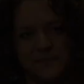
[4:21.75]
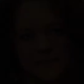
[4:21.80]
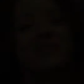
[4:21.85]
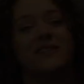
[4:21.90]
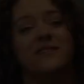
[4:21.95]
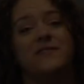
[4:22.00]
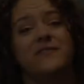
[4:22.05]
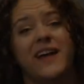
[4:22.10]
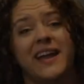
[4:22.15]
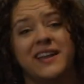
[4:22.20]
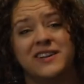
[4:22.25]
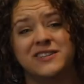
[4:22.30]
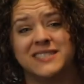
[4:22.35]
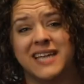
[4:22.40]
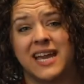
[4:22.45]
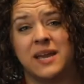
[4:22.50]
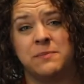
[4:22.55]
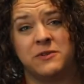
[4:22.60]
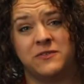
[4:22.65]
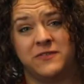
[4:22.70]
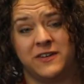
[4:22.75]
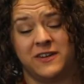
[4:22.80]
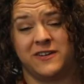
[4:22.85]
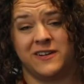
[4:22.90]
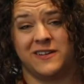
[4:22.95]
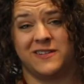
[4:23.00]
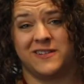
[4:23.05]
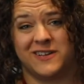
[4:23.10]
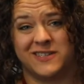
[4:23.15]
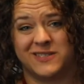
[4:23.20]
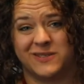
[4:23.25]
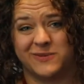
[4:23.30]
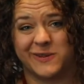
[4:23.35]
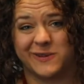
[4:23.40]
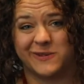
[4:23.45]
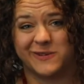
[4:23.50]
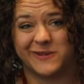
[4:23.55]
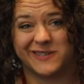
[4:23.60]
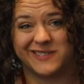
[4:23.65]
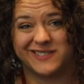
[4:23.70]
The final type of hearing loss we're
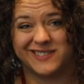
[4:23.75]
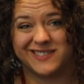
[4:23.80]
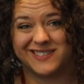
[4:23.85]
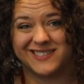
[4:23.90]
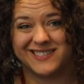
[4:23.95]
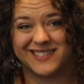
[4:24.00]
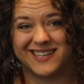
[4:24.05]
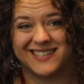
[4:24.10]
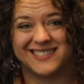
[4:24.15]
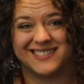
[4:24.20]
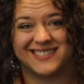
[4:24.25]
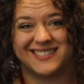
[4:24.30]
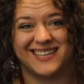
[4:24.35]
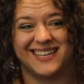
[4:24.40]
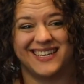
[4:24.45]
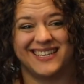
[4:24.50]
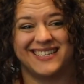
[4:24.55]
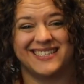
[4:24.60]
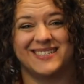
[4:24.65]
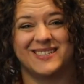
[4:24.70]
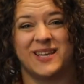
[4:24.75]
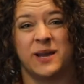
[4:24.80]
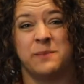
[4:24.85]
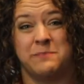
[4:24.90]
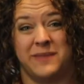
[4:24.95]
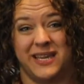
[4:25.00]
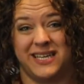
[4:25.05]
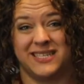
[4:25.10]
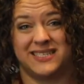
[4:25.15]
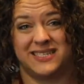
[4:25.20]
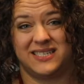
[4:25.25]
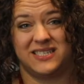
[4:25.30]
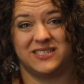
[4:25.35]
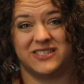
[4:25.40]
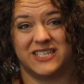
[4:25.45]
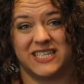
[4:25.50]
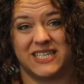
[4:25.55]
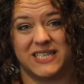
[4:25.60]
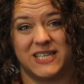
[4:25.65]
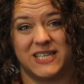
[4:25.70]
going to discuss is a mixed hearing